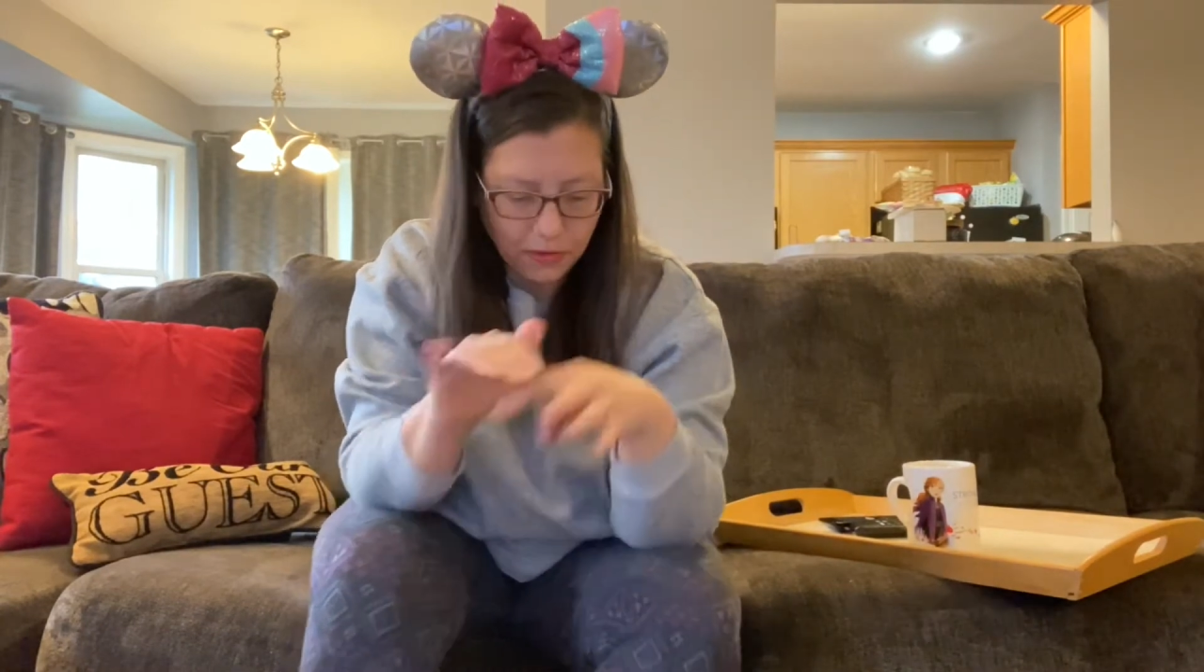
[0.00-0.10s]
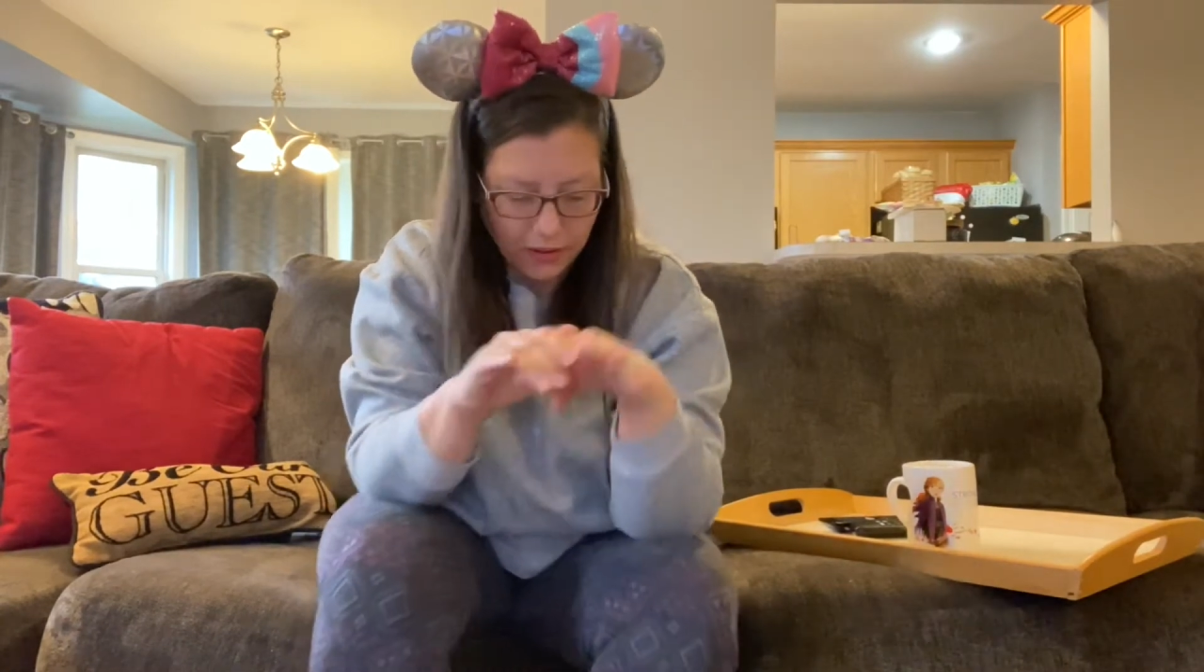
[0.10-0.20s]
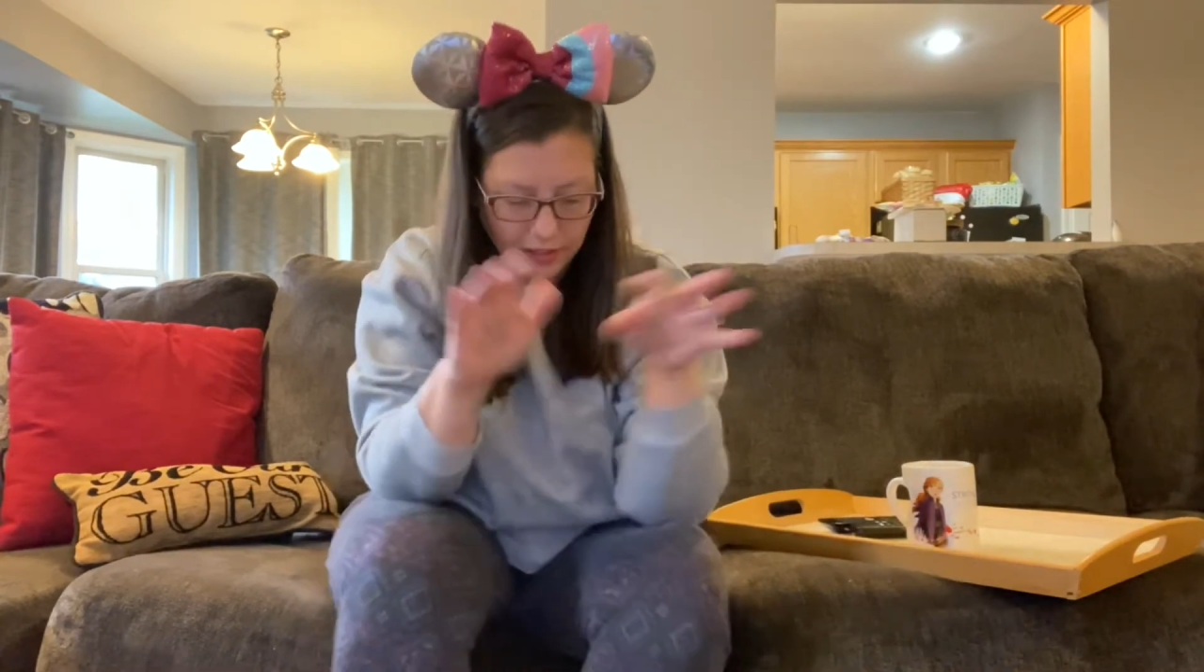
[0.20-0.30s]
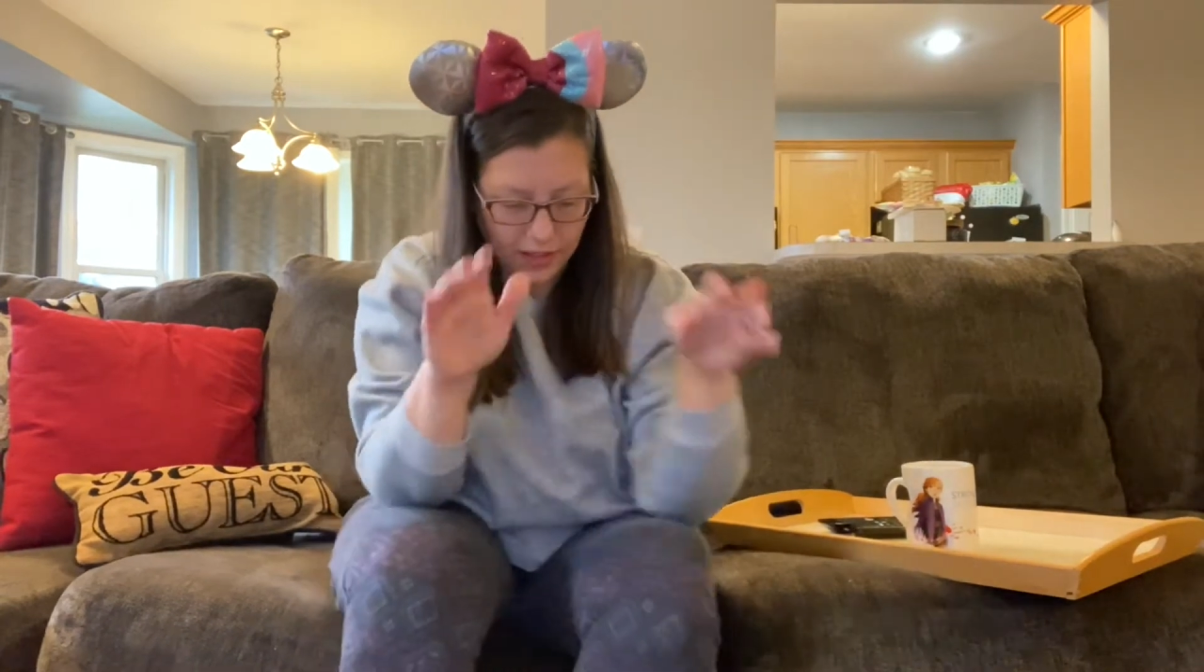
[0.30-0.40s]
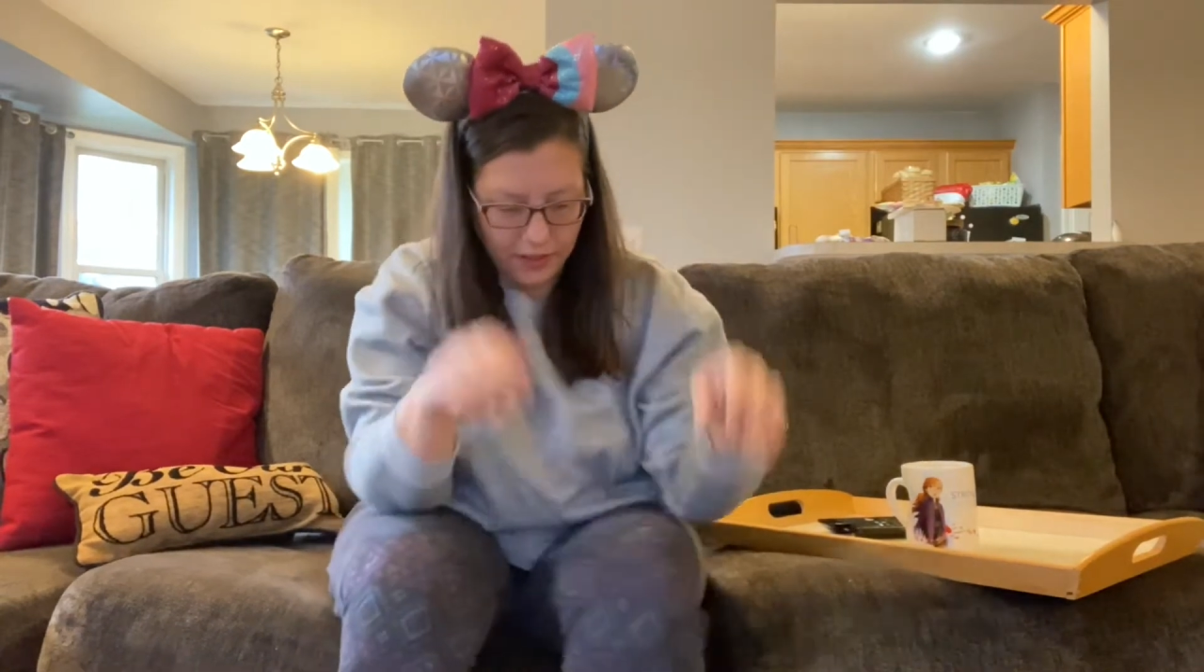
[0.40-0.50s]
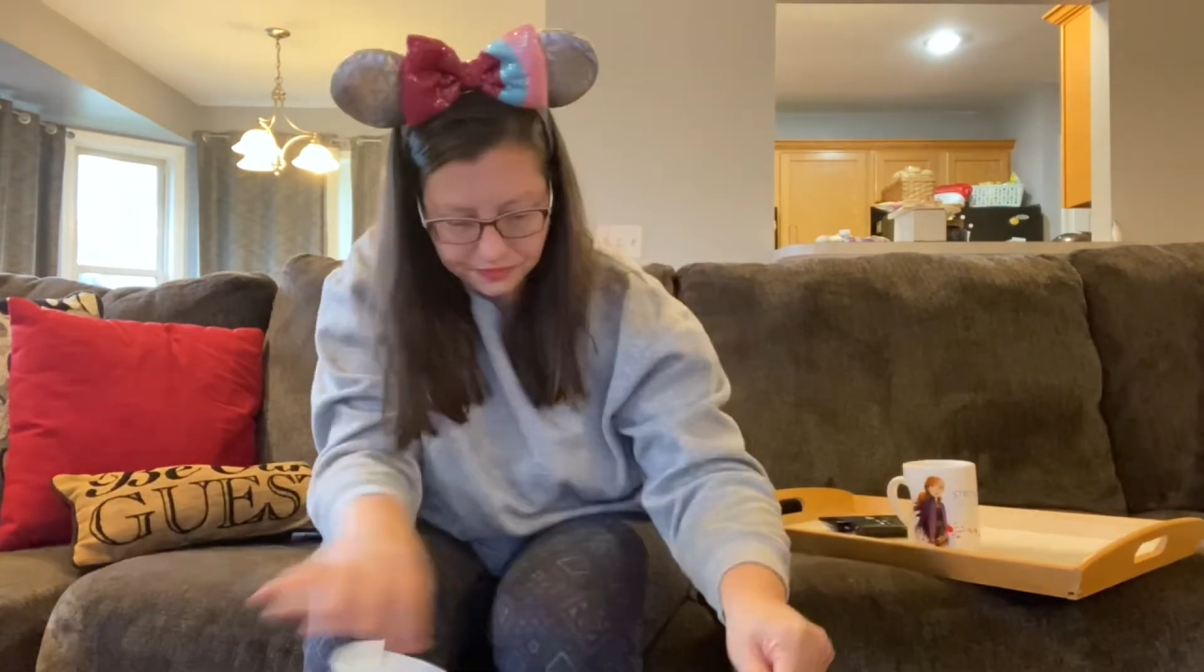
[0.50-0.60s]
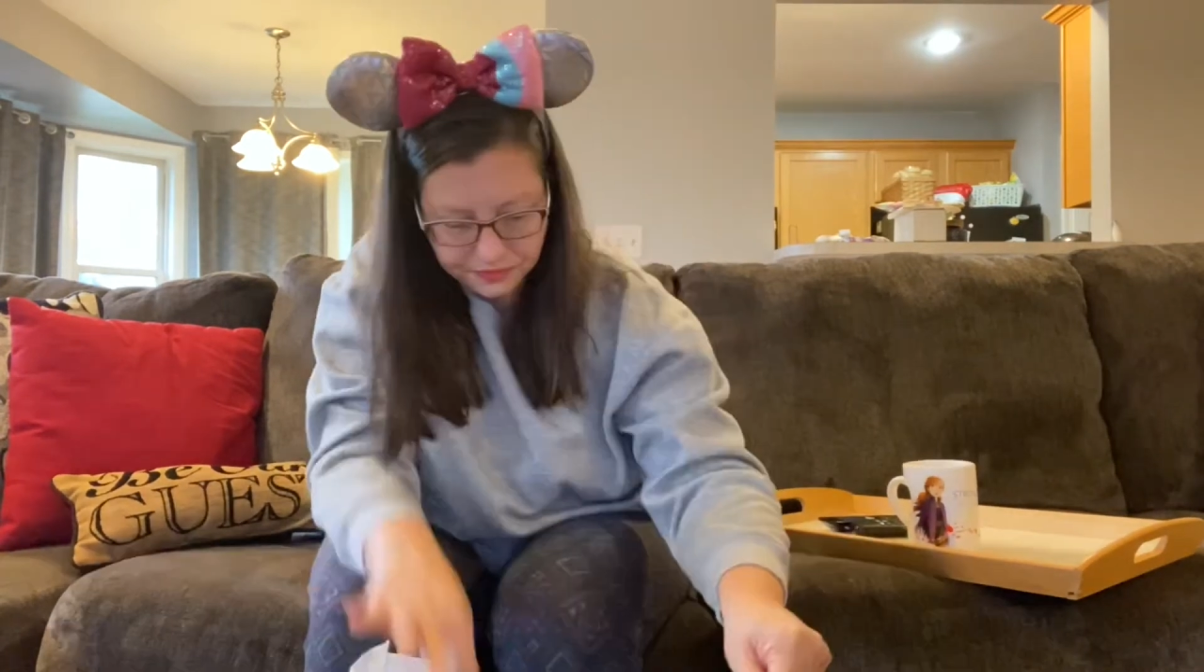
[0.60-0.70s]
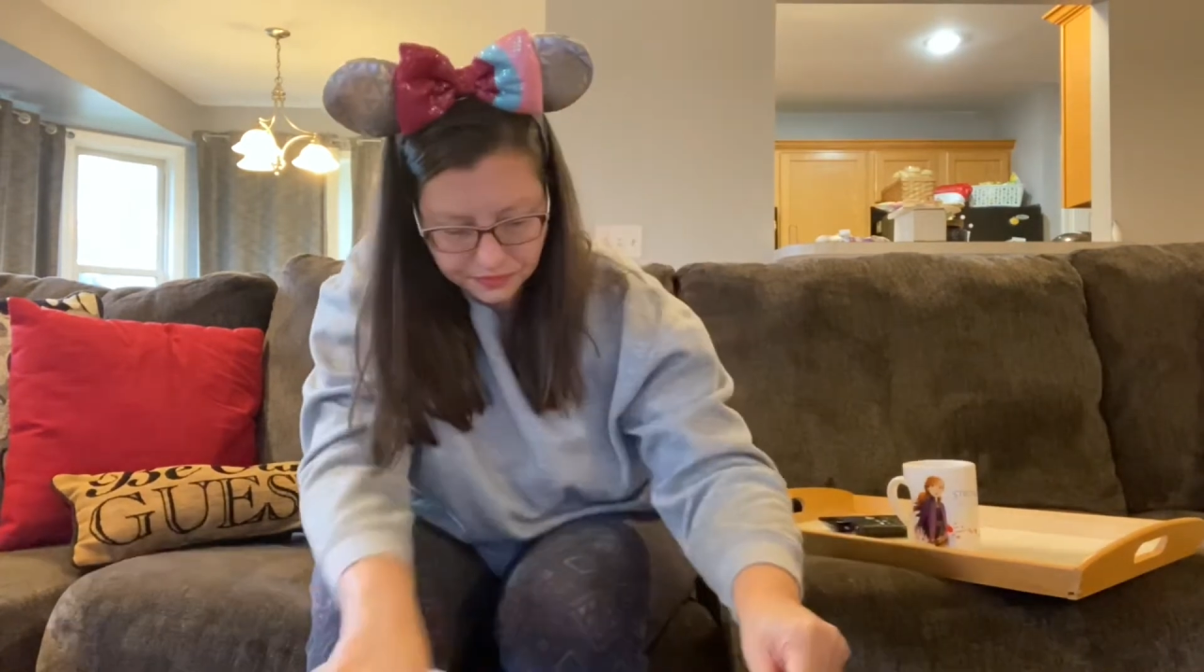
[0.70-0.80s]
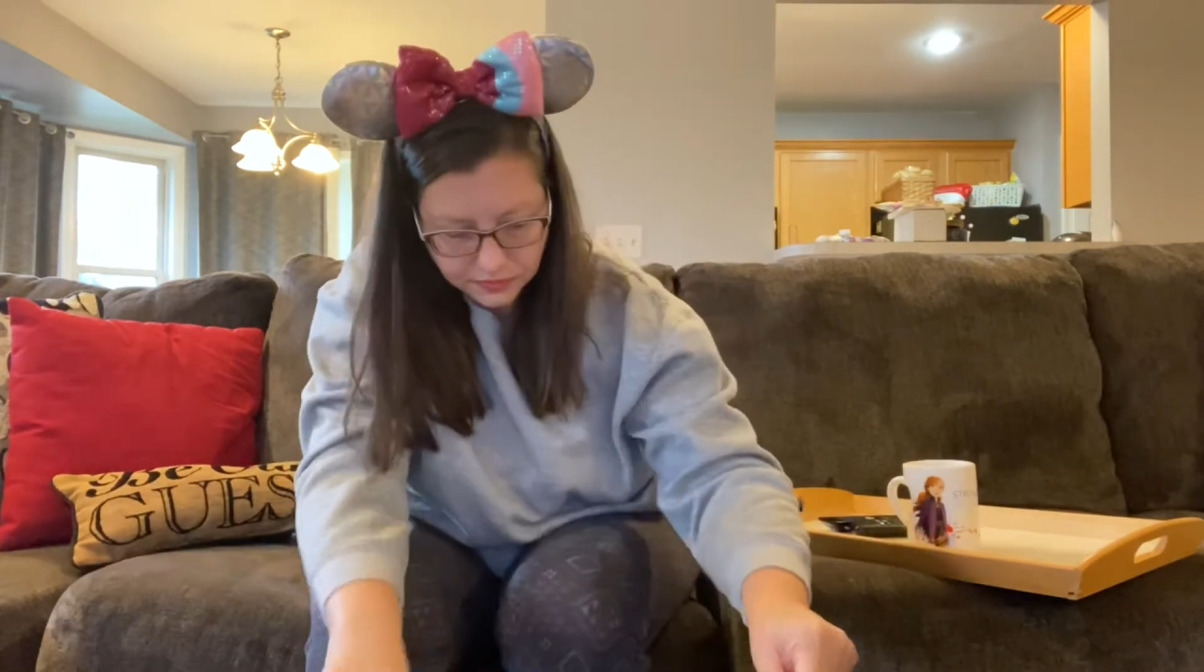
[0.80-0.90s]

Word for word: real life.